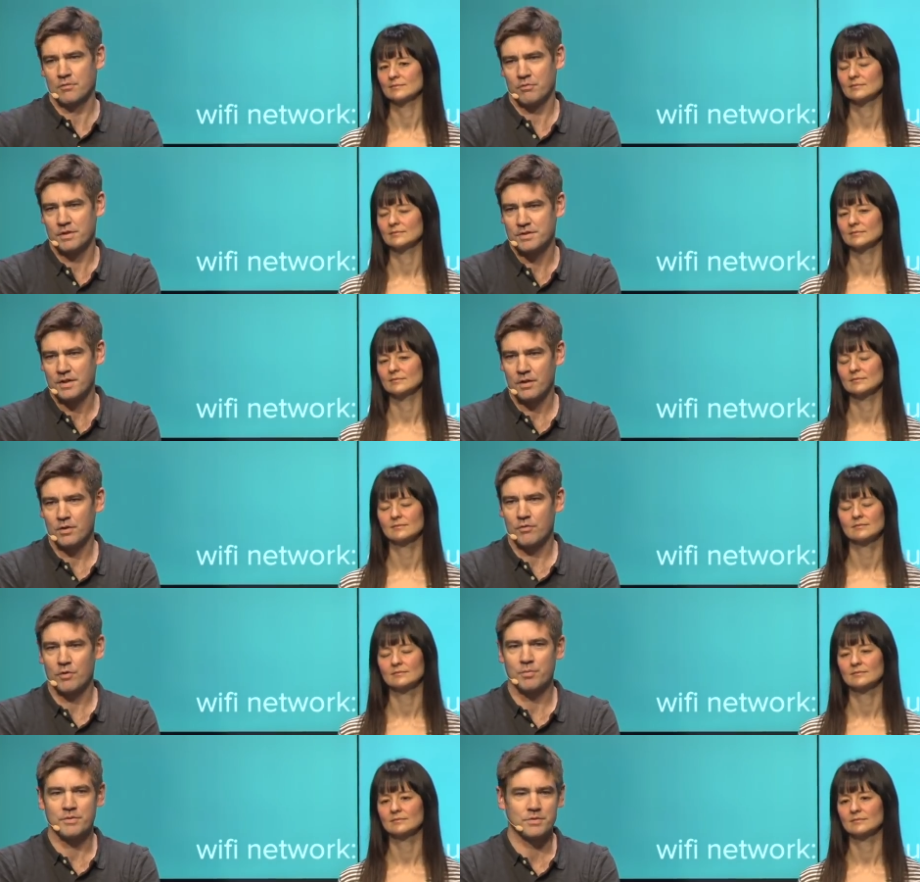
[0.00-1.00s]
Speaker 1: reseller of
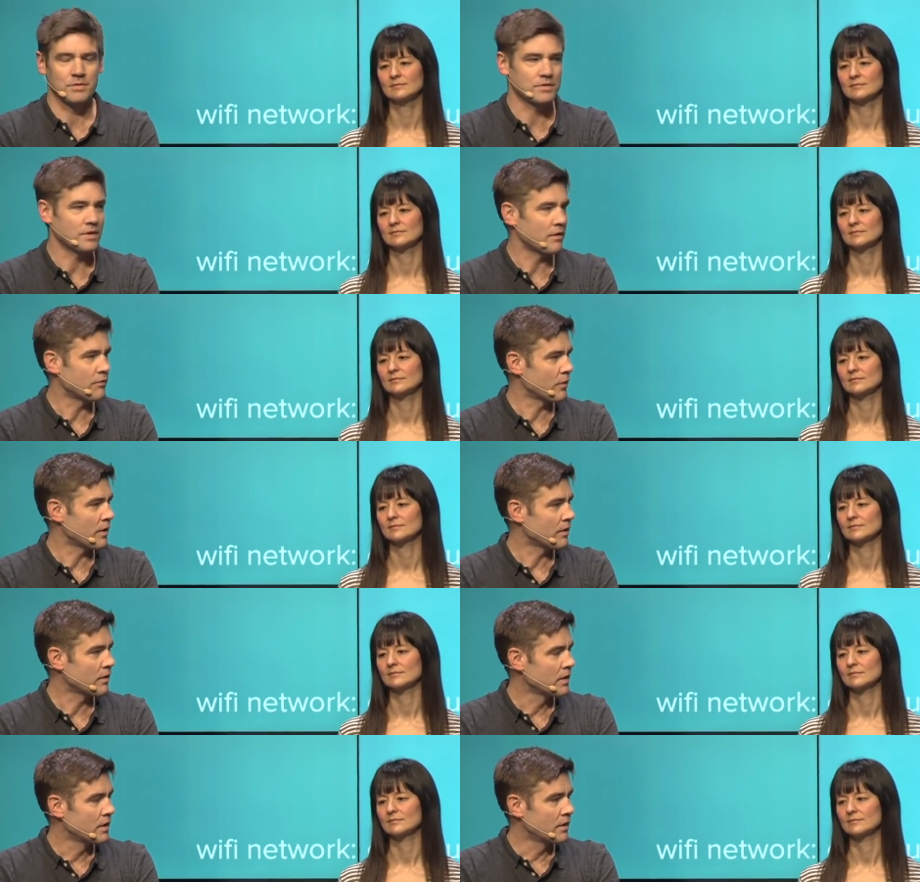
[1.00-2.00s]
open source software.
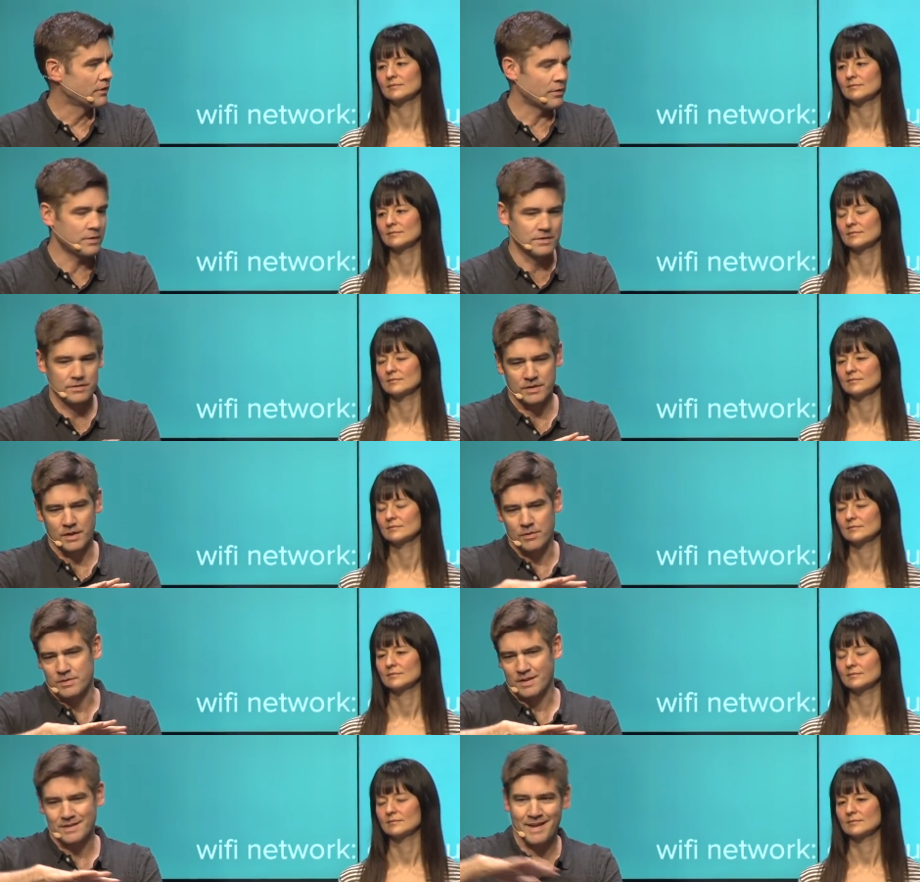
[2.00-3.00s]
So it's, you know, it's
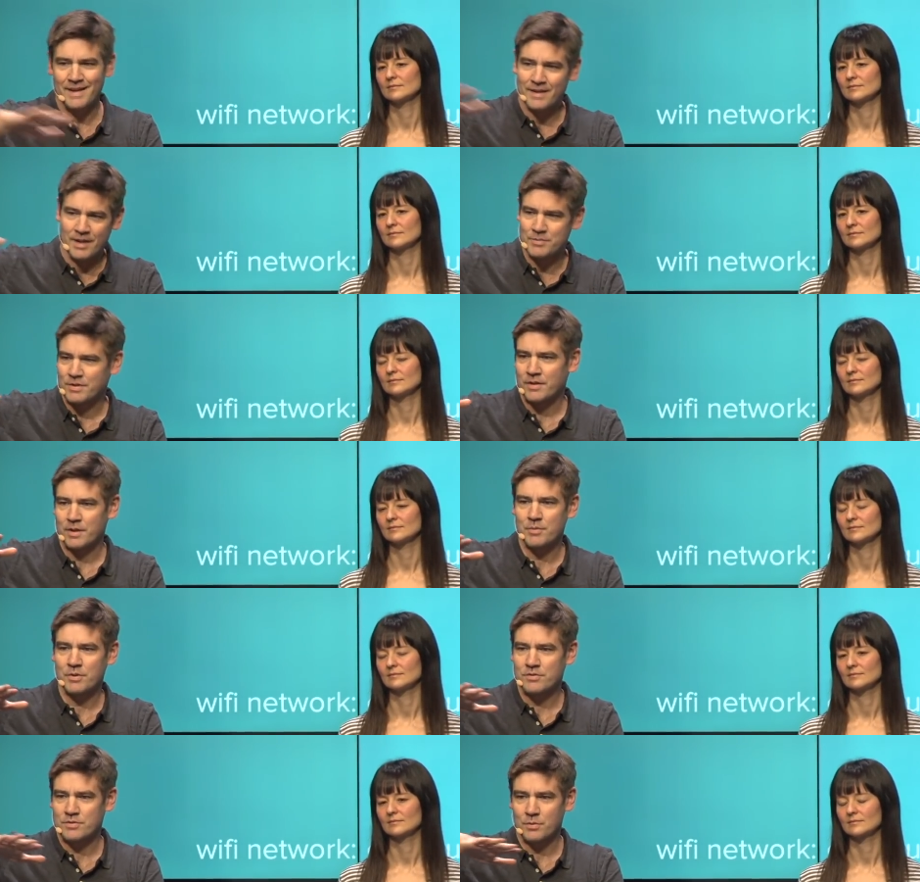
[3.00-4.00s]
like ninety-nine percent of the
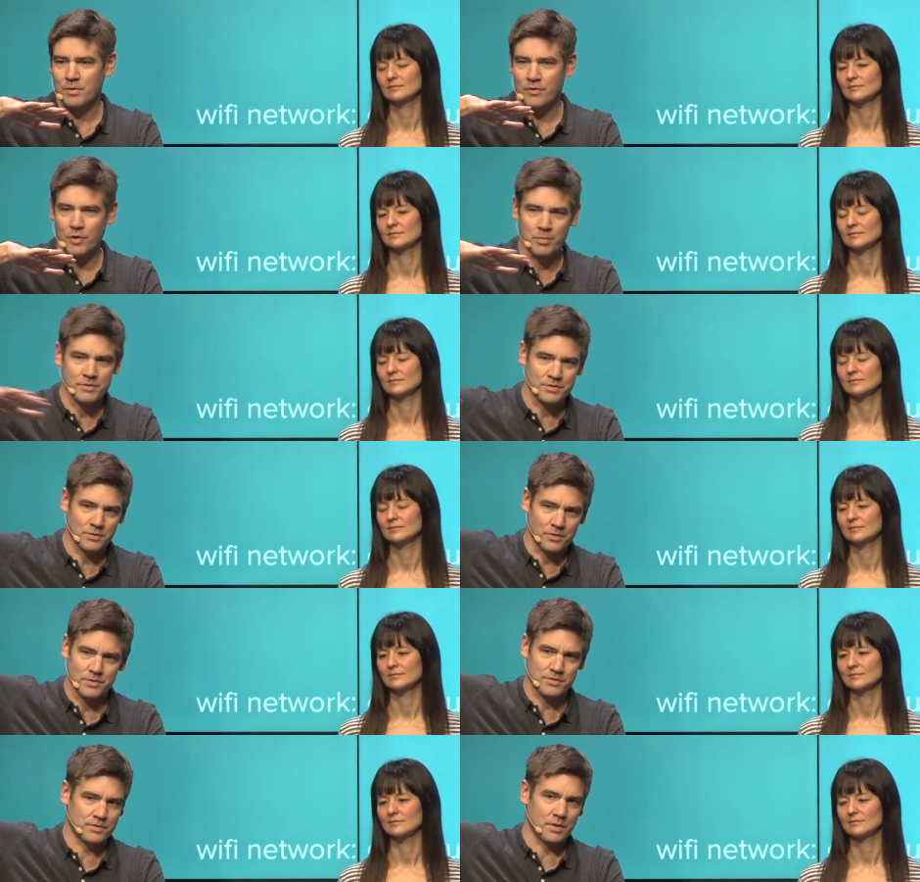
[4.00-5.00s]
computers in the world are open
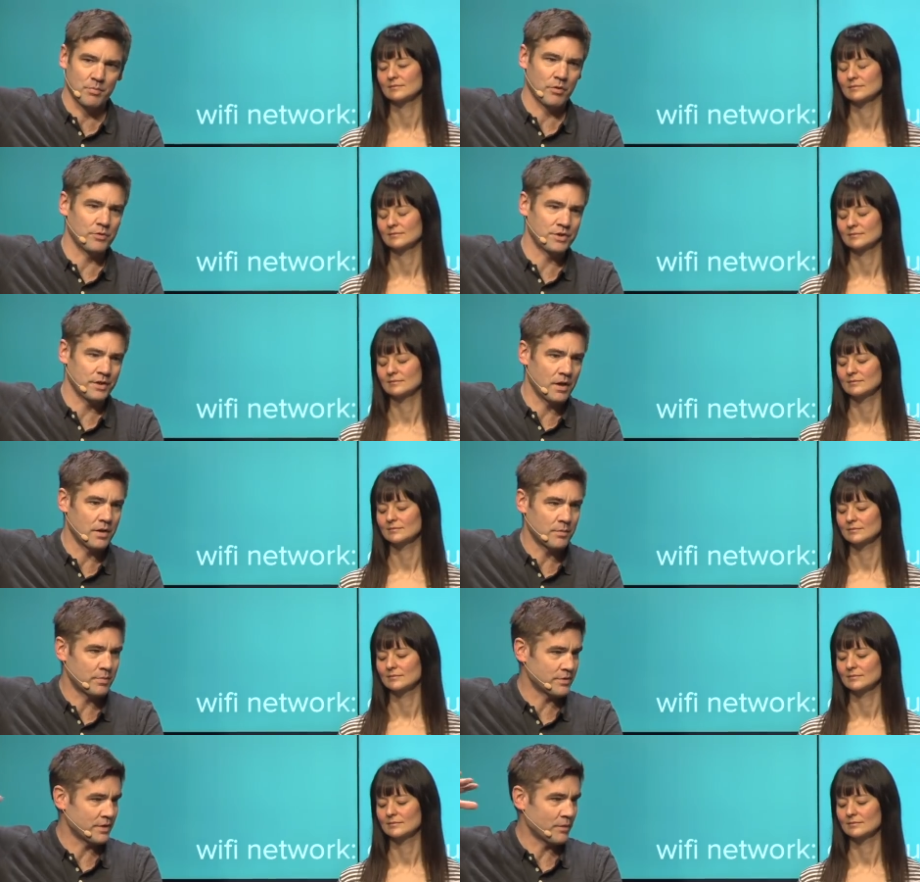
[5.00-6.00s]
source, approaching one hundred
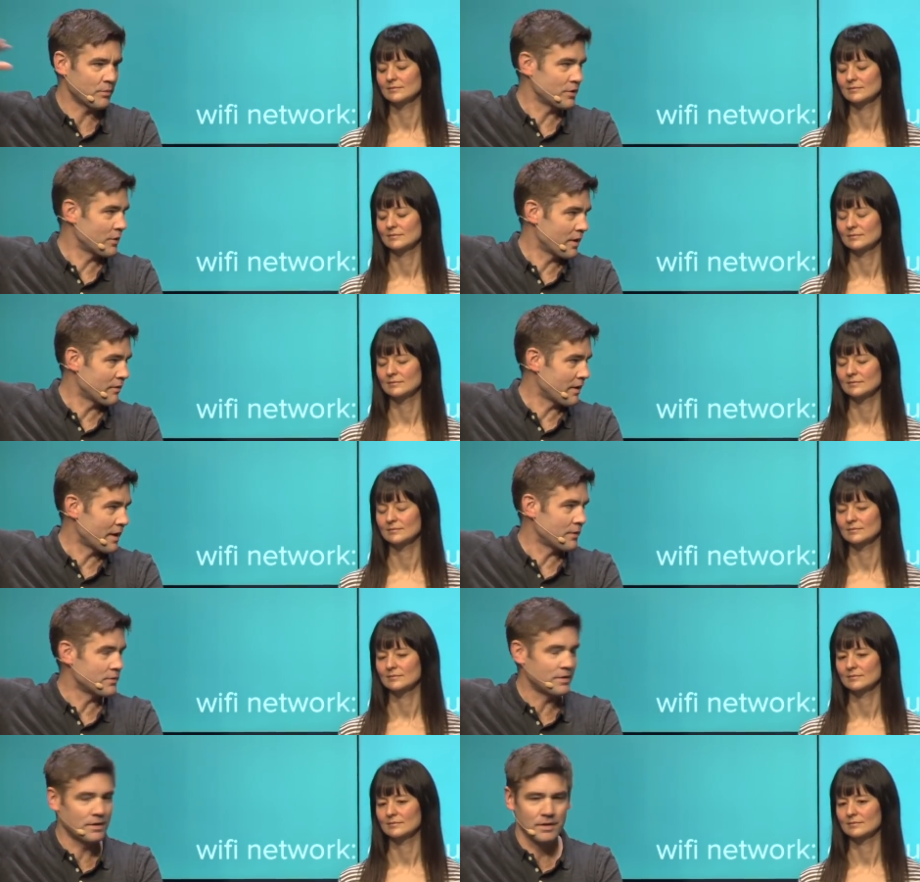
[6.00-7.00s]
percent when you have
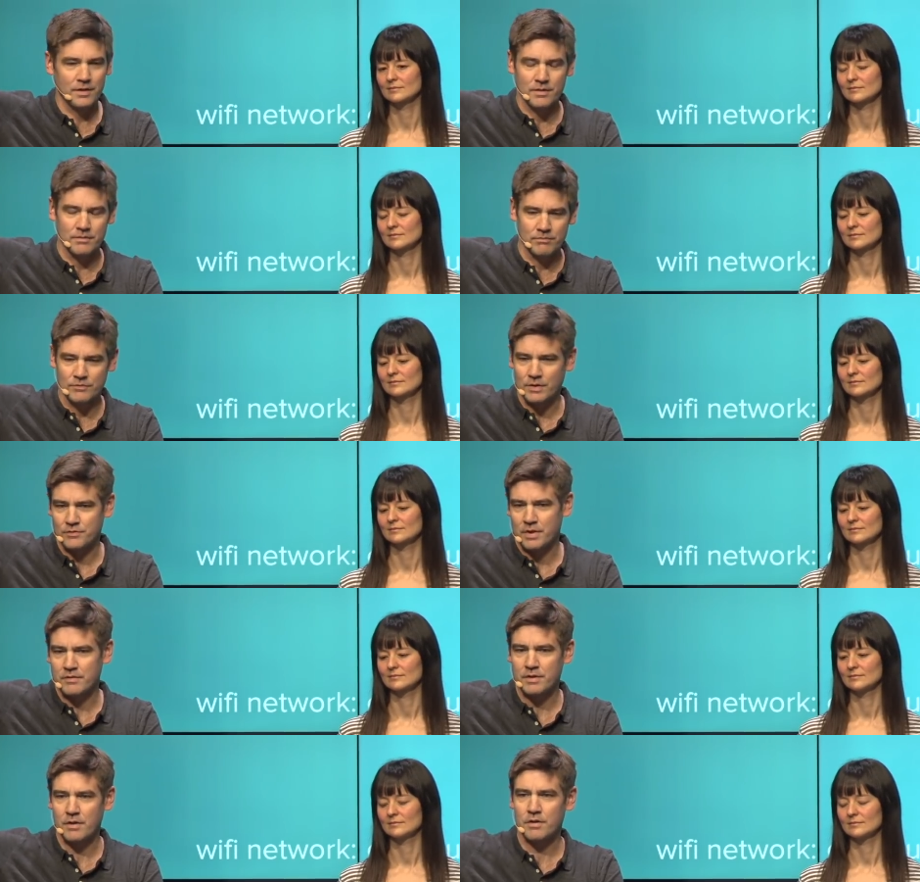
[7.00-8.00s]
IoT and
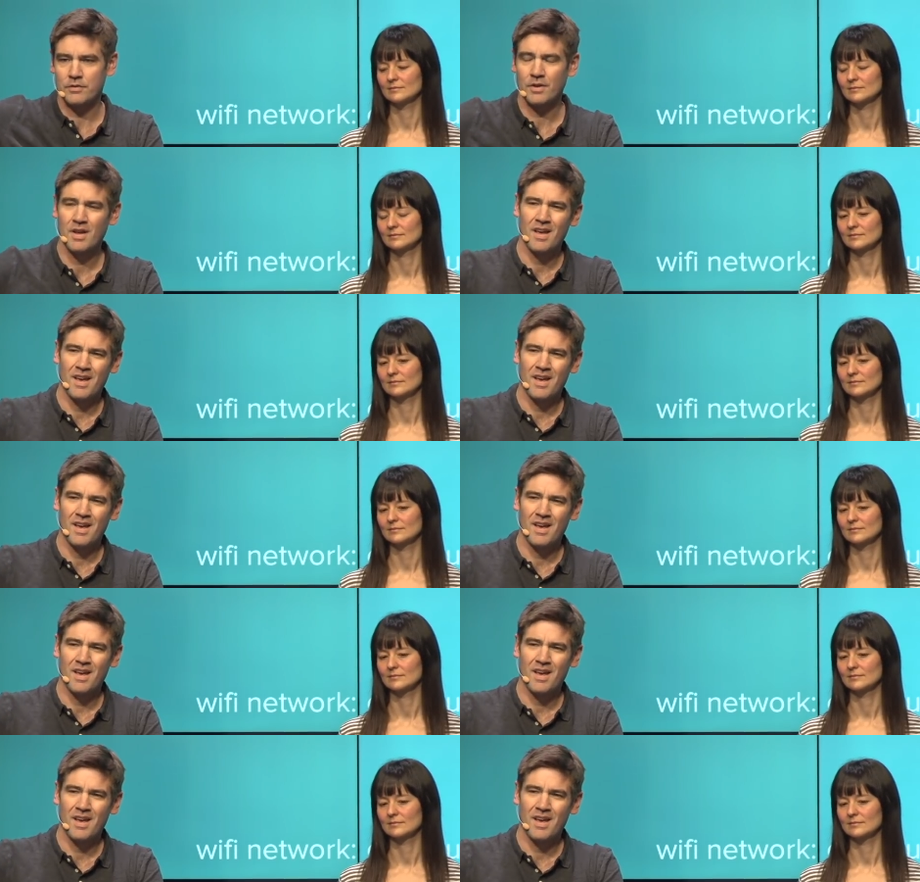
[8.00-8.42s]
self-driving cars.